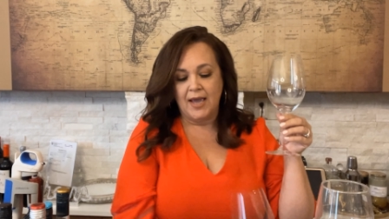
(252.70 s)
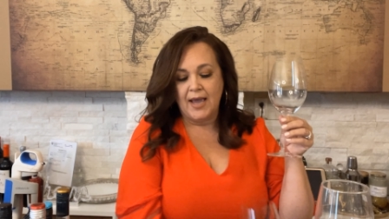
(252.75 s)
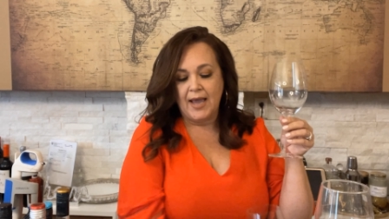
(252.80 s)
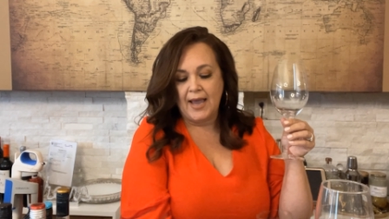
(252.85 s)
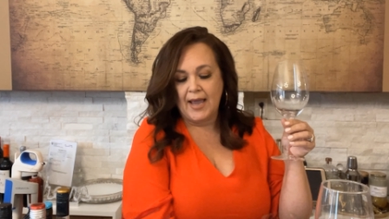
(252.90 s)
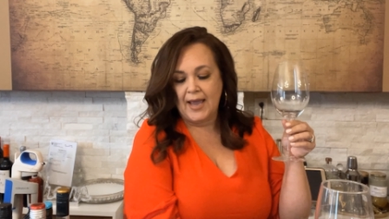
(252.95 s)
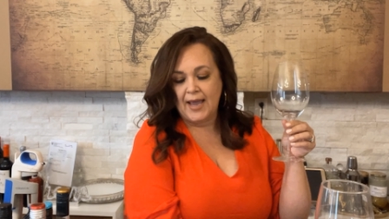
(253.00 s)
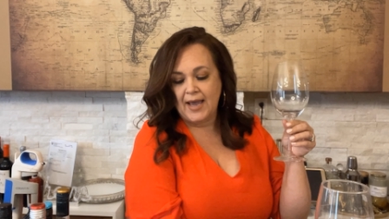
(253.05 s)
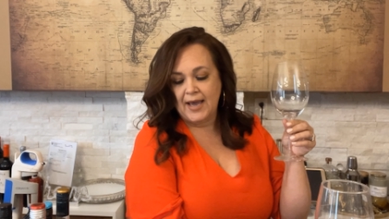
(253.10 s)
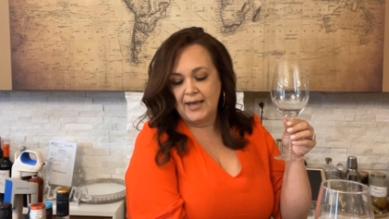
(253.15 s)

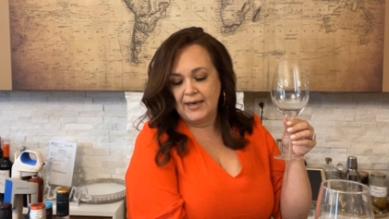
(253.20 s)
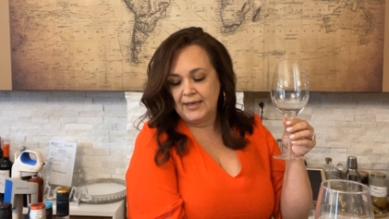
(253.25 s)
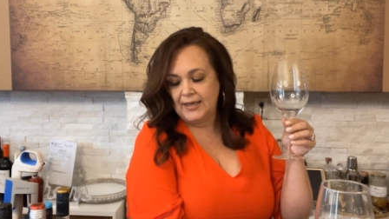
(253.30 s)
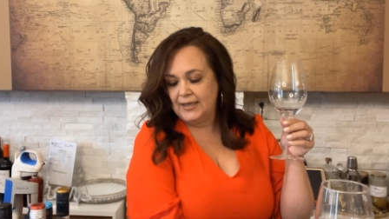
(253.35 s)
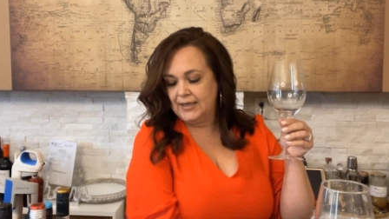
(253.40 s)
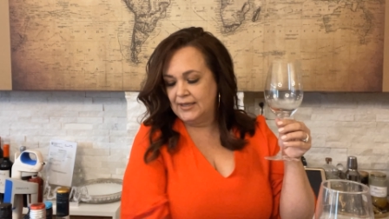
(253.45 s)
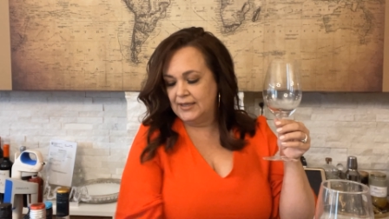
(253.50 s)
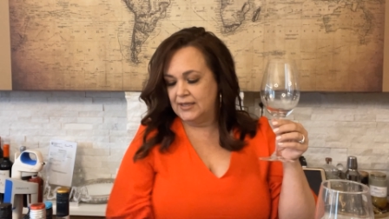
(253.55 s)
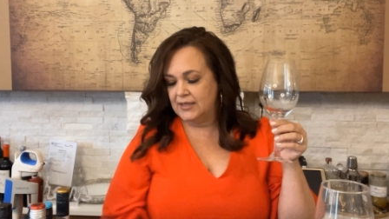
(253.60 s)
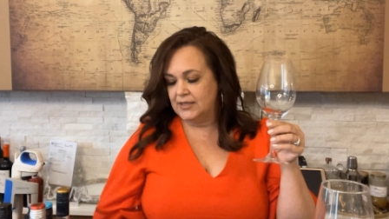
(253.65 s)
And
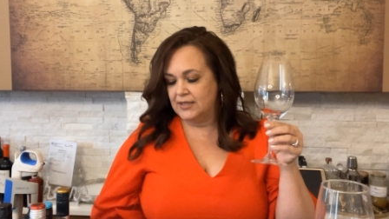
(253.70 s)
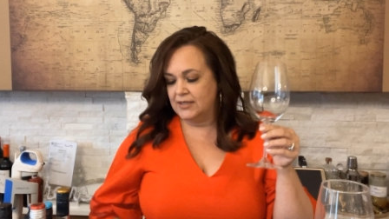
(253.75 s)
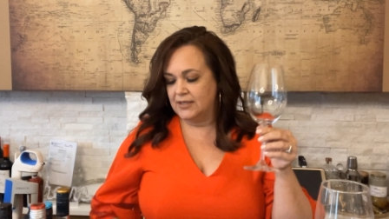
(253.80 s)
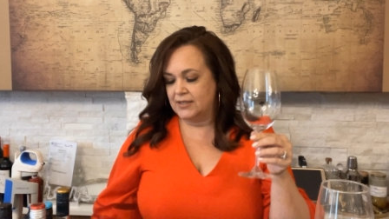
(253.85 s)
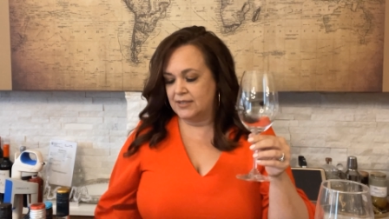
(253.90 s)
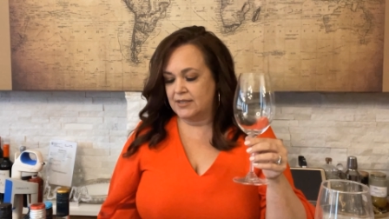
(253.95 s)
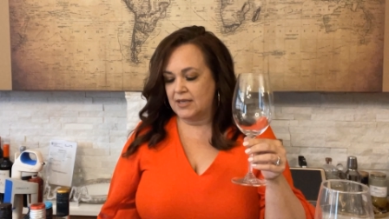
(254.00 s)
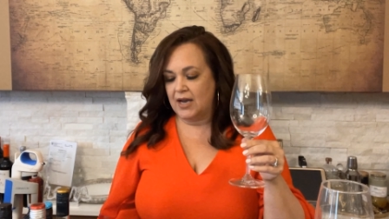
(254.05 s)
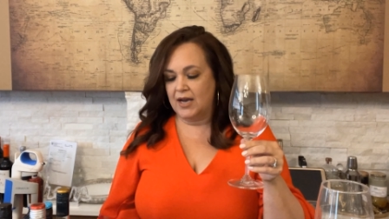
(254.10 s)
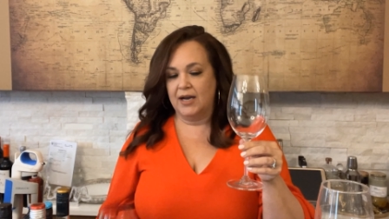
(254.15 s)
it
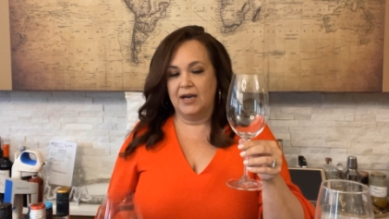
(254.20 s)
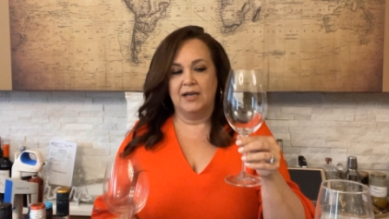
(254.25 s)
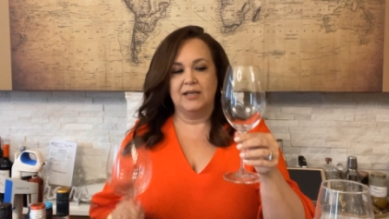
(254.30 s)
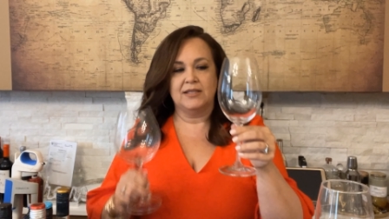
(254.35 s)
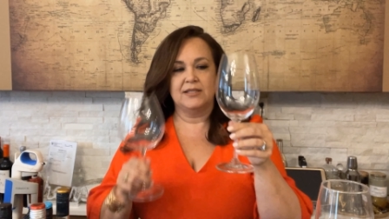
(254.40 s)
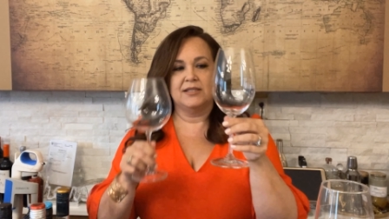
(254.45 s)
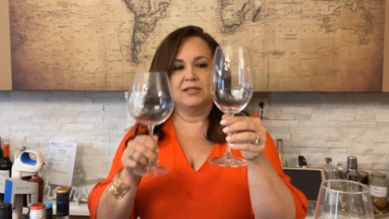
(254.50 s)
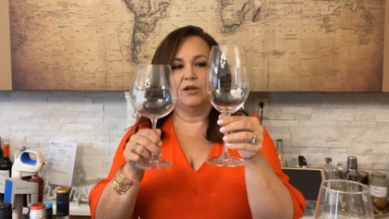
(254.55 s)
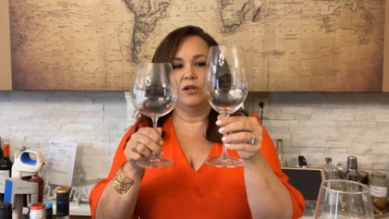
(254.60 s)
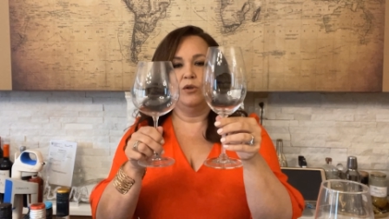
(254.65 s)
is
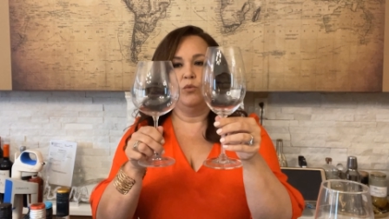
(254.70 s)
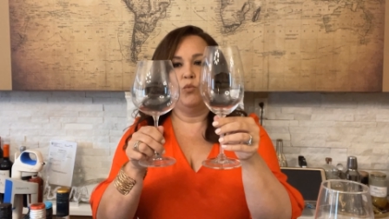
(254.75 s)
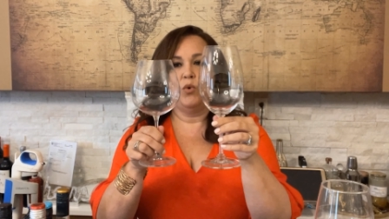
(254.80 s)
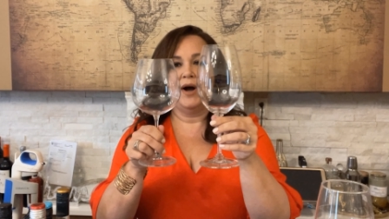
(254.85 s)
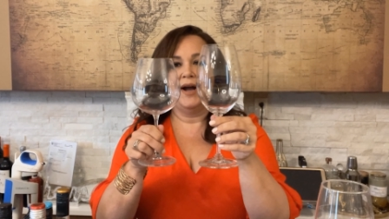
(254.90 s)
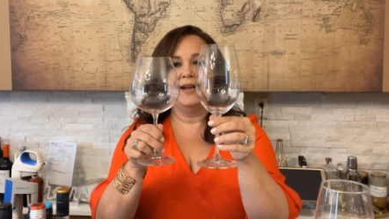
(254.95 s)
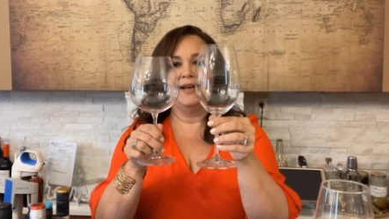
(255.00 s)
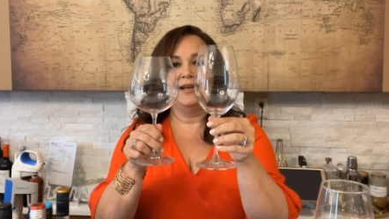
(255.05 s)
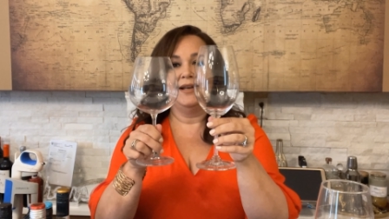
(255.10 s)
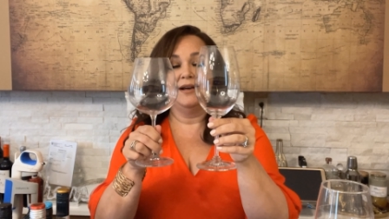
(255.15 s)
still
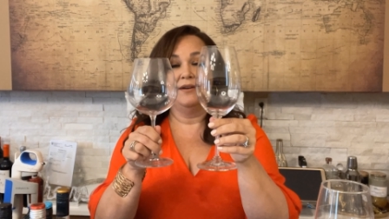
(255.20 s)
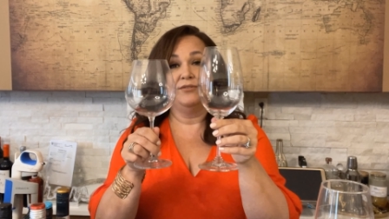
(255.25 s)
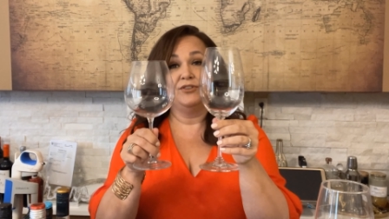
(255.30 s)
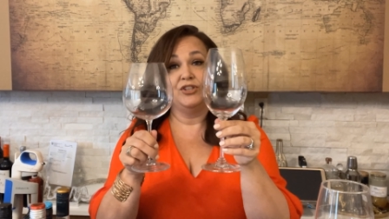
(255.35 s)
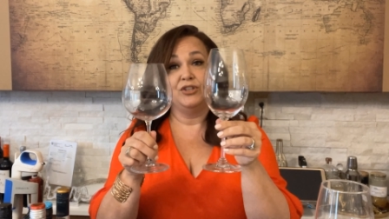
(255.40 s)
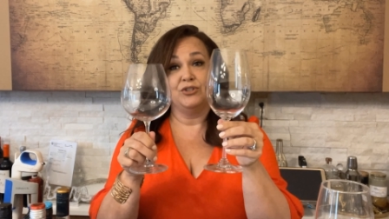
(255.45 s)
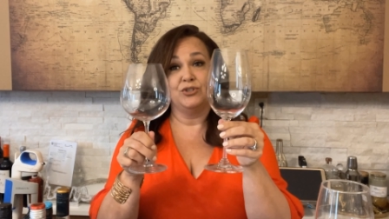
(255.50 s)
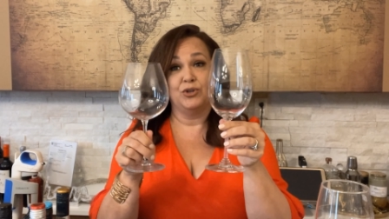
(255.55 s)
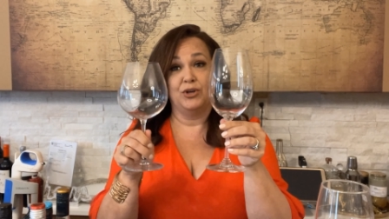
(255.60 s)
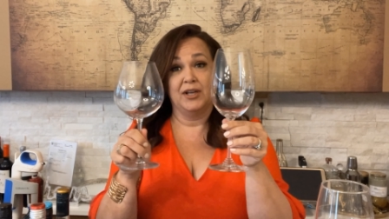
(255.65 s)
wide enough
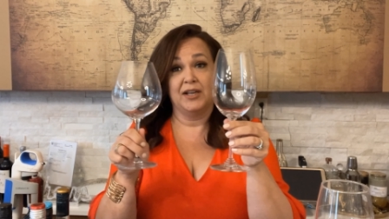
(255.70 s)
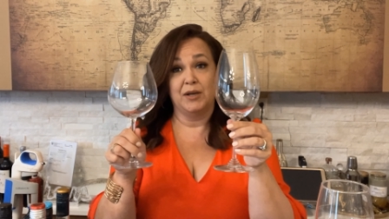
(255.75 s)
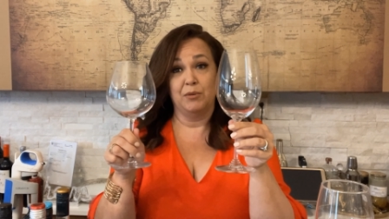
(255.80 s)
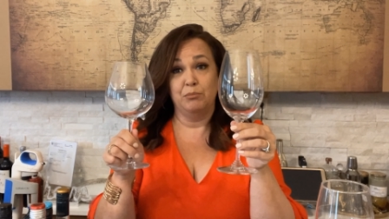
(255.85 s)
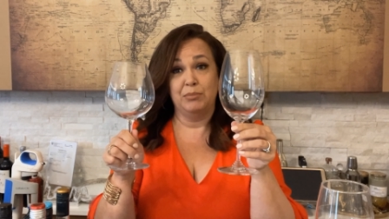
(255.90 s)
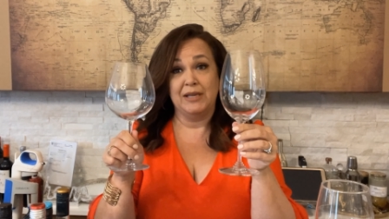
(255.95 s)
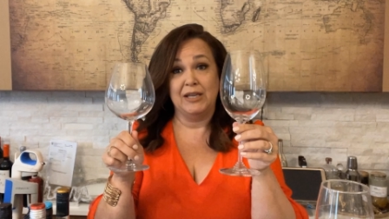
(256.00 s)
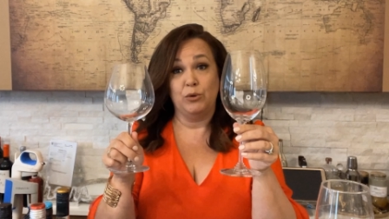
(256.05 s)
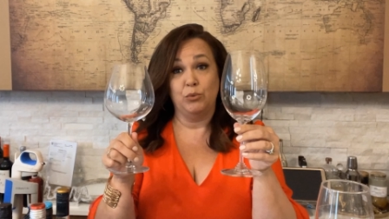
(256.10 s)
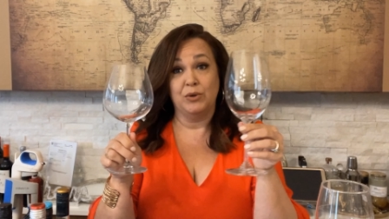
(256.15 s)
to sort of
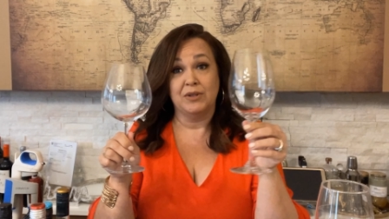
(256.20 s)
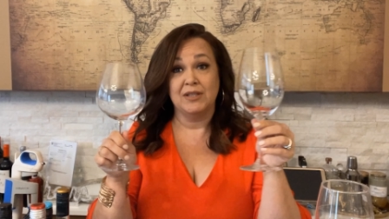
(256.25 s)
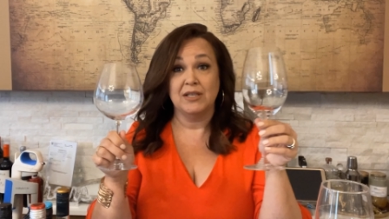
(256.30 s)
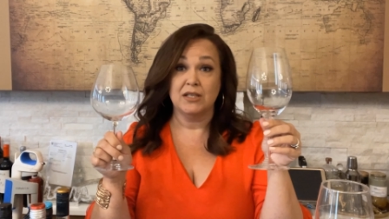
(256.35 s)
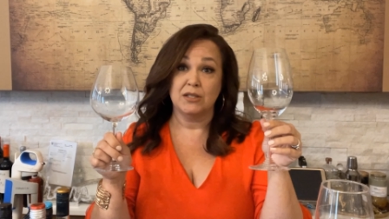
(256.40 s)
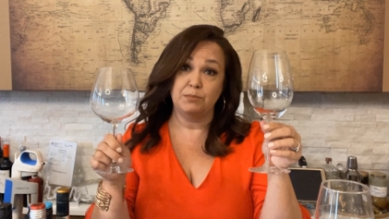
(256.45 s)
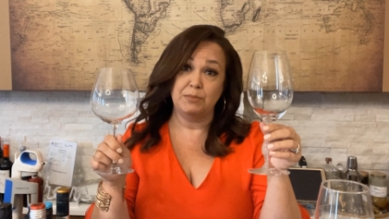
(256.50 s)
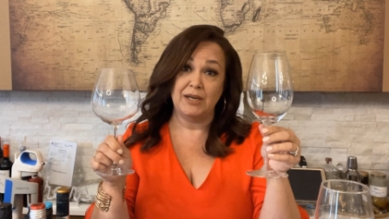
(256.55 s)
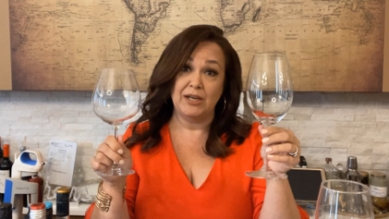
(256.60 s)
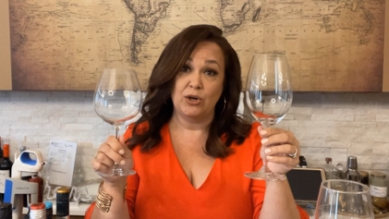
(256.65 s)
compete with
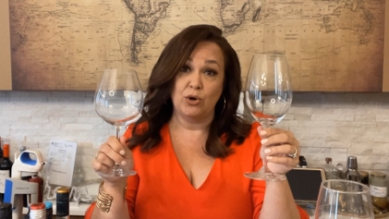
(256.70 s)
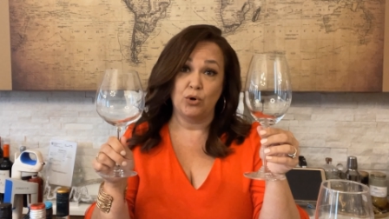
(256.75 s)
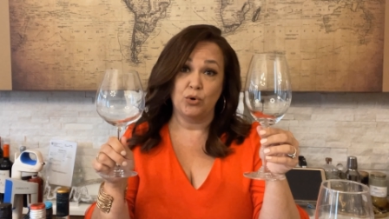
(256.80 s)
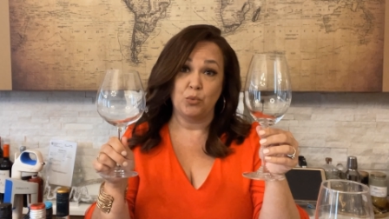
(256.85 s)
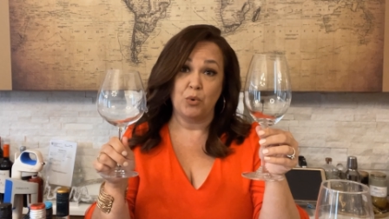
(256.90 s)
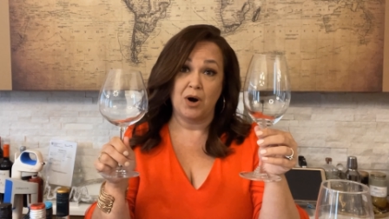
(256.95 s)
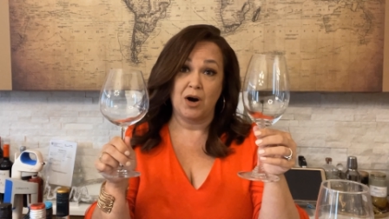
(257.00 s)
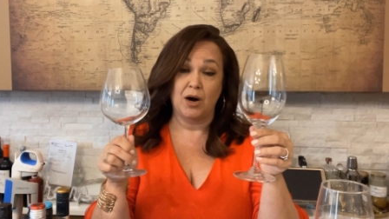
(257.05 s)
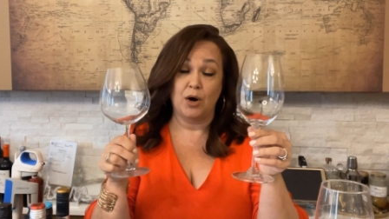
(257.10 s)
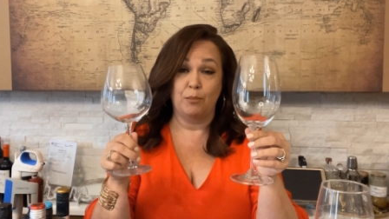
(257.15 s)
this Pinot
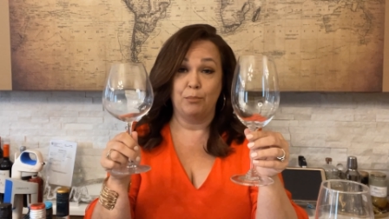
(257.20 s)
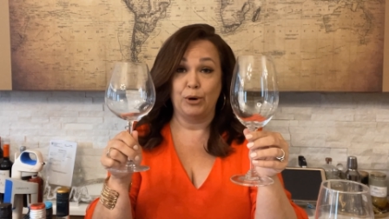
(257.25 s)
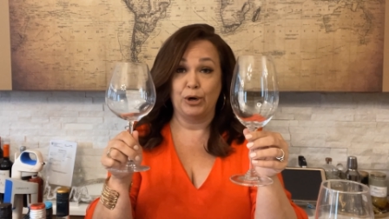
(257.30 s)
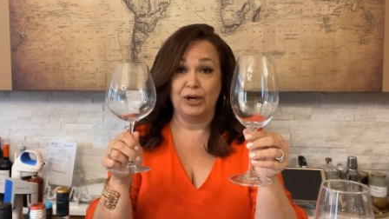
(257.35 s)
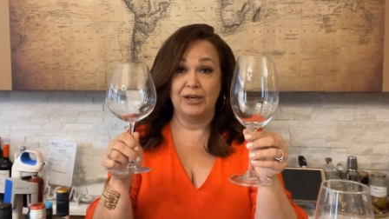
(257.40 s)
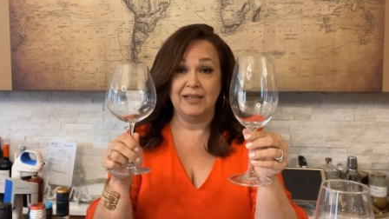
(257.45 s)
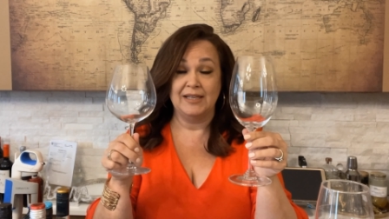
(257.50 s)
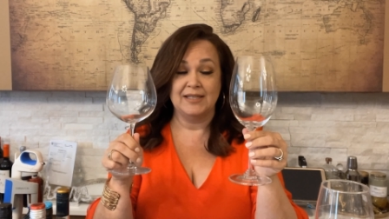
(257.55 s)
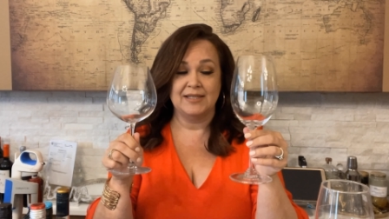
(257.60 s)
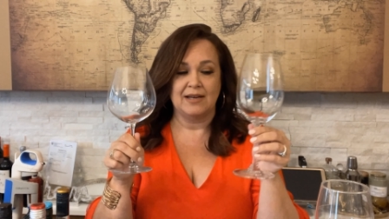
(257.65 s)
Noir
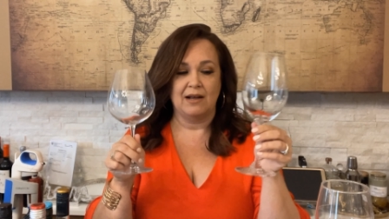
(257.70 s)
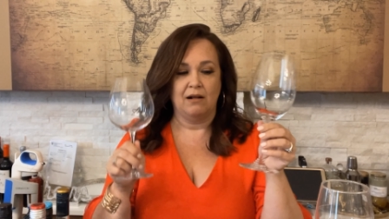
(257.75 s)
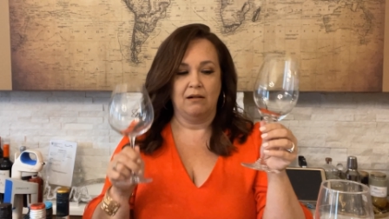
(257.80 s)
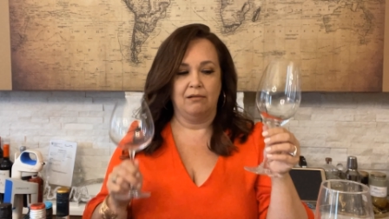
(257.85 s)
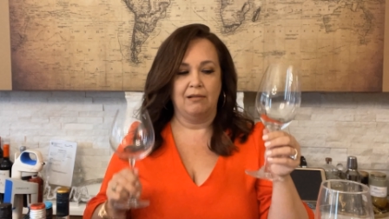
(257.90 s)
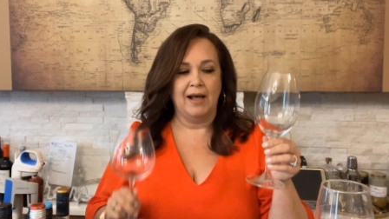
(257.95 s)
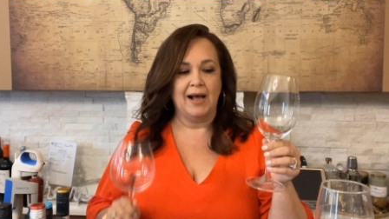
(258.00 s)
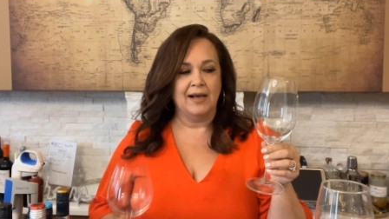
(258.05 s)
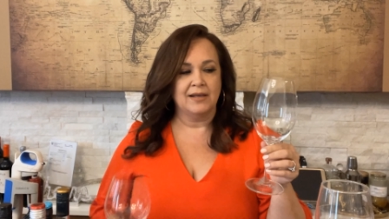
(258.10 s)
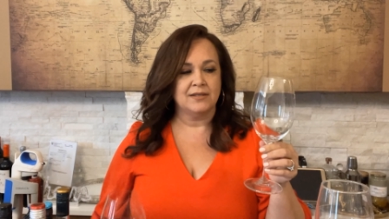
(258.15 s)
Burgundy style
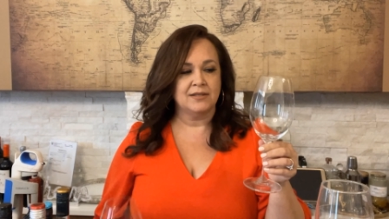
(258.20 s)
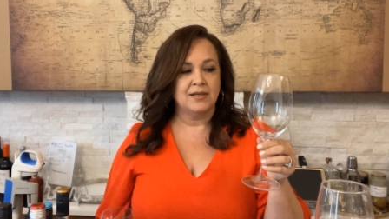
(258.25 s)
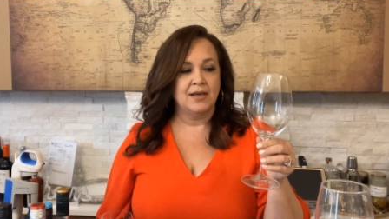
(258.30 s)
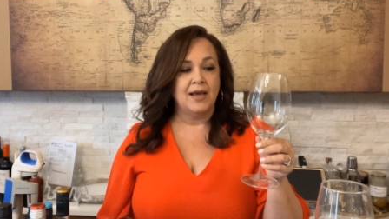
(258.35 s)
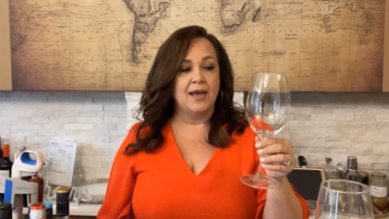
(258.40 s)
glass.